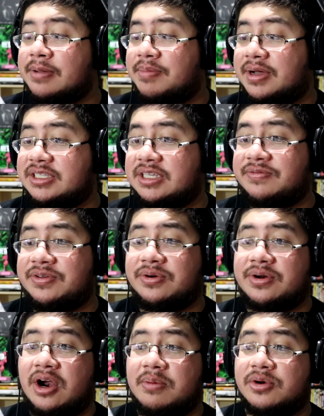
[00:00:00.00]
But if
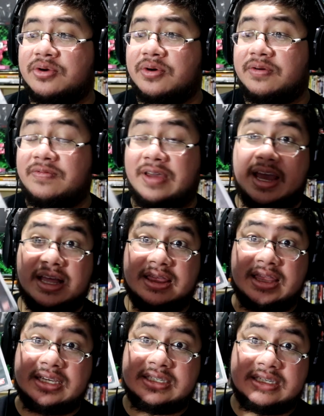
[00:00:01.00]
you're an Armored Core fan,
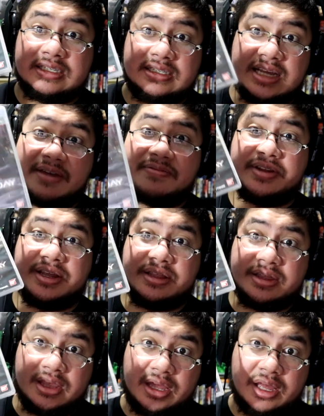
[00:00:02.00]
this is definitely
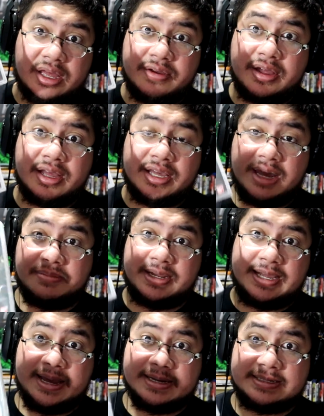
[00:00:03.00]
uh, a game to
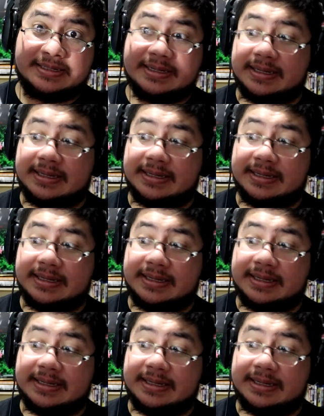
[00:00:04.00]
get.